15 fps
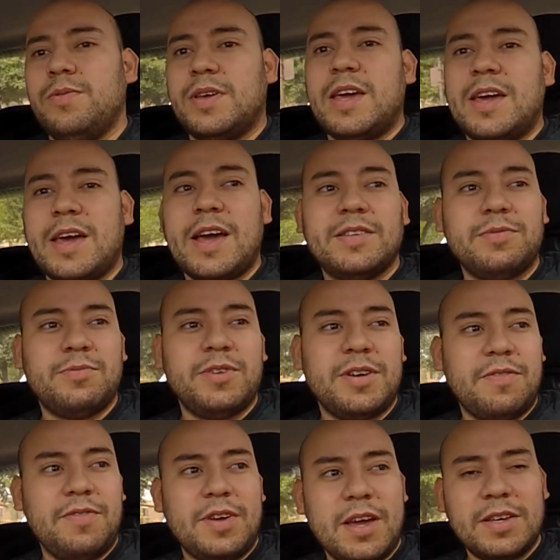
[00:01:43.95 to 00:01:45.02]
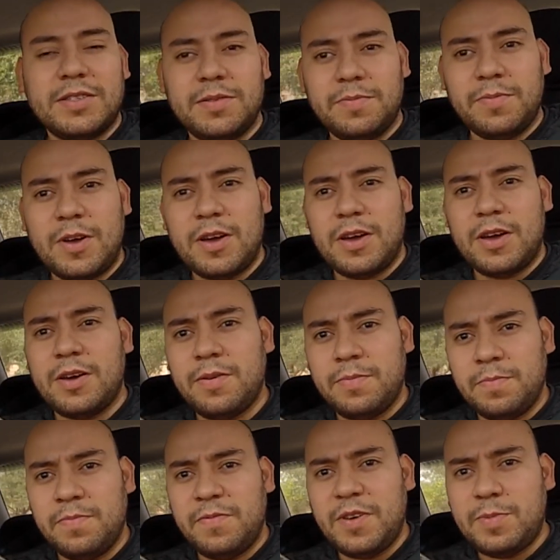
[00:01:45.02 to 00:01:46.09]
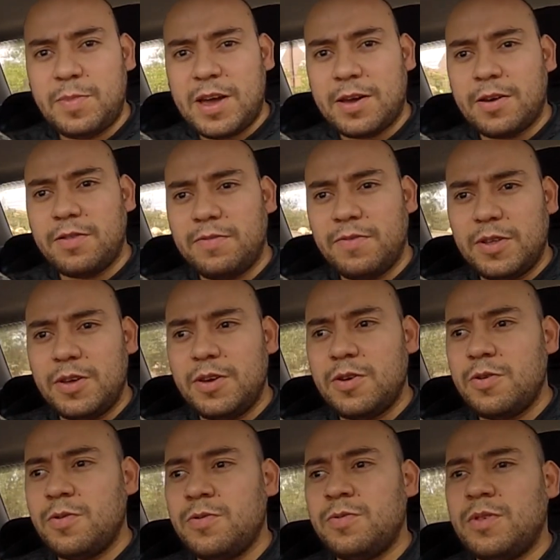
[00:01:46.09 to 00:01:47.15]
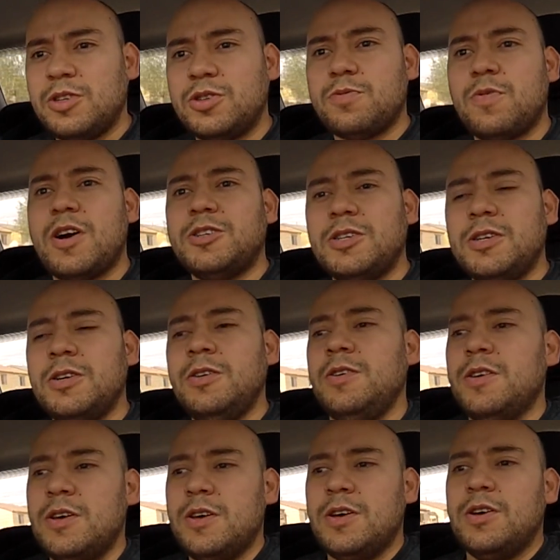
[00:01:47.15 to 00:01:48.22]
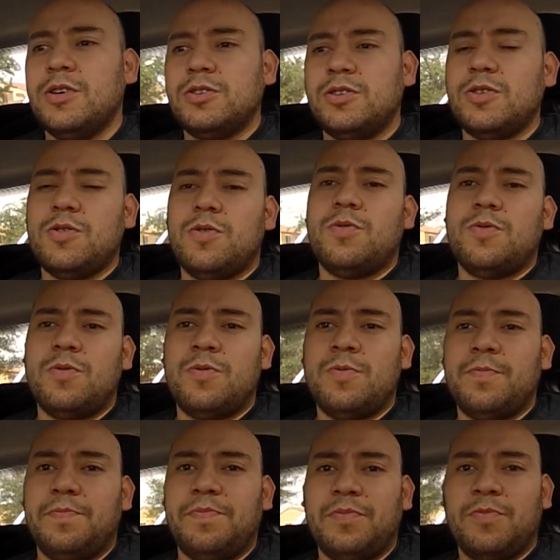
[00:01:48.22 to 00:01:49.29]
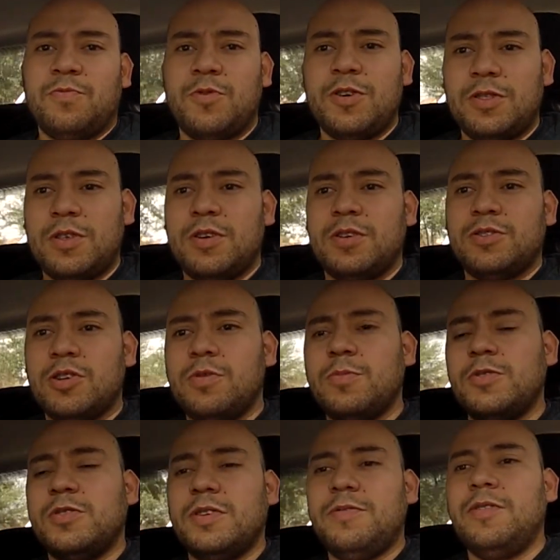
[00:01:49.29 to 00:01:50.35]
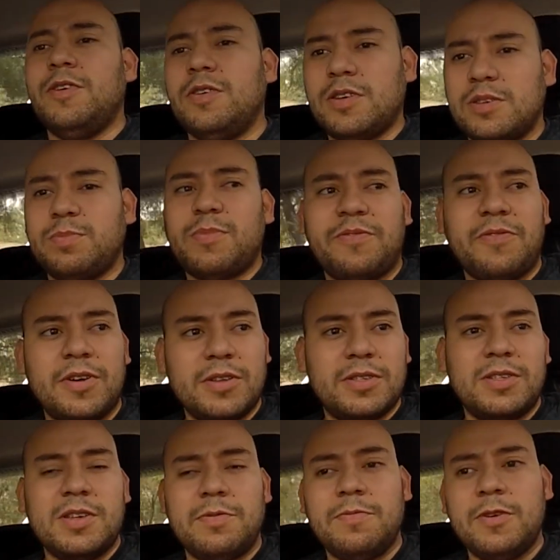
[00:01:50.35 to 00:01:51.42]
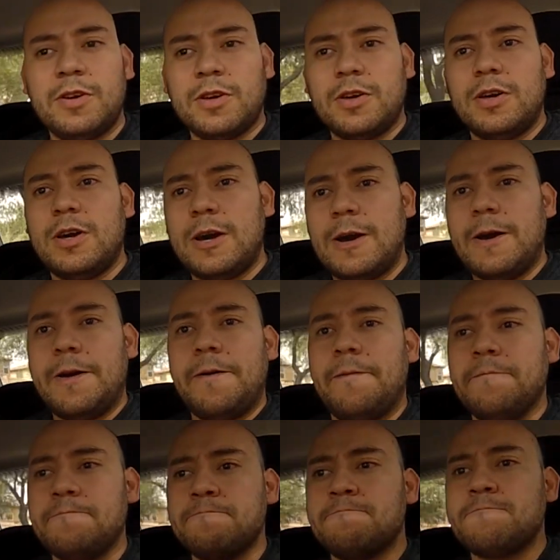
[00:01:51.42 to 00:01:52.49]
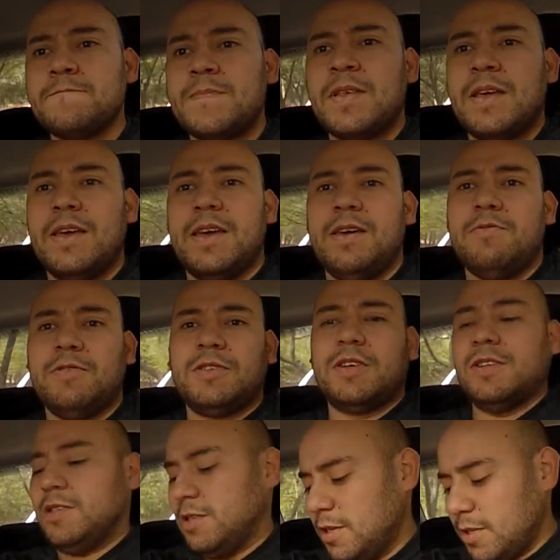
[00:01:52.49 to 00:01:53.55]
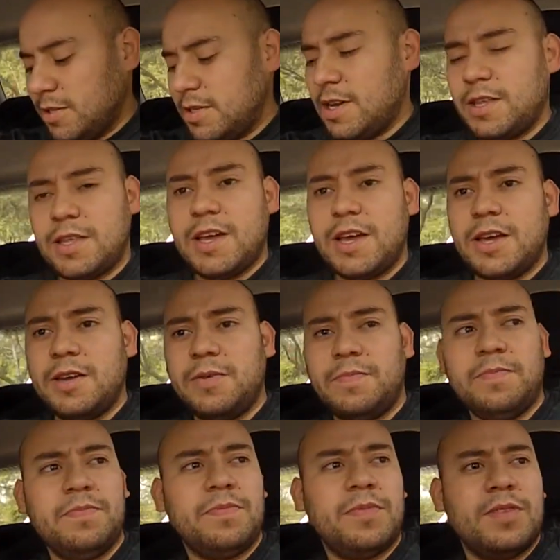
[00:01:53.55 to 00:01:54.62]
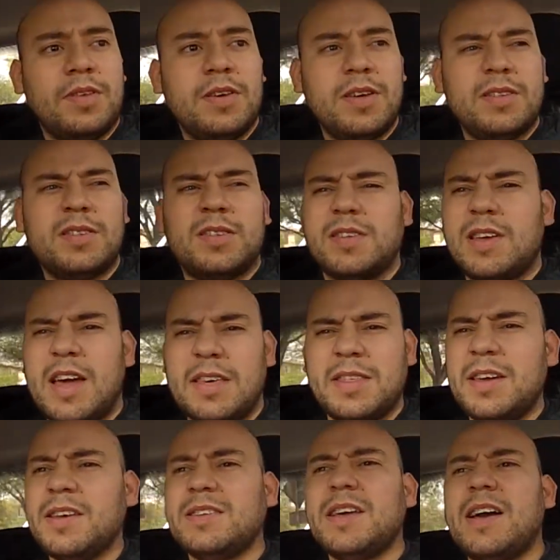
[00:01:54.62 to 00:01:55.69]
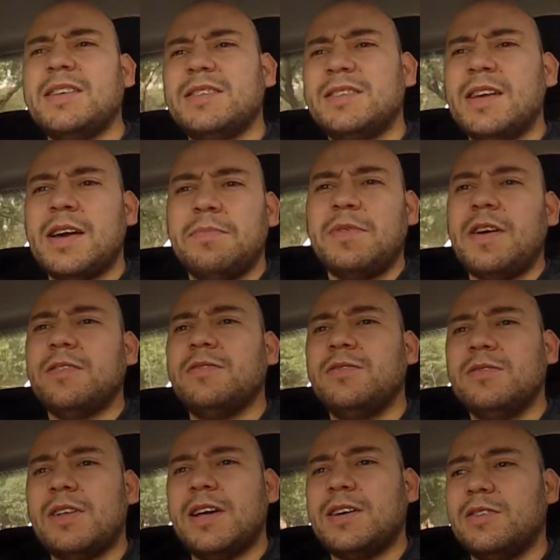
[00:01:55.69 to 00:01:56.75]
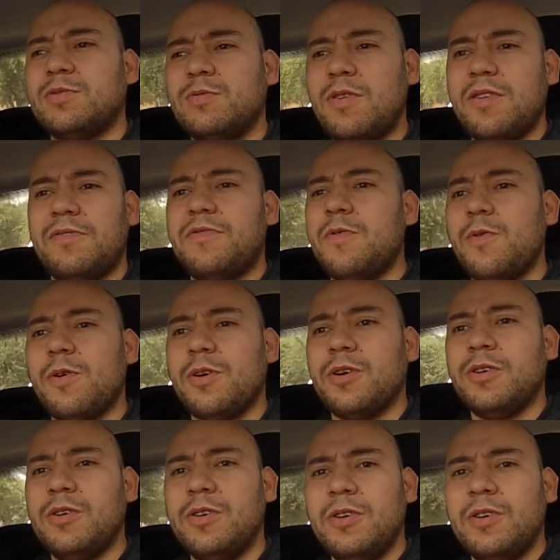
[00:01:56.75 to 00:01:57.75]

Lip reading: Hey guys, I want to give you guys some feedback on the video that you're watching. So with the Turbo Civic, this is my friend Civic. He was on 6 that night. I think he's got his time down to like a 12.4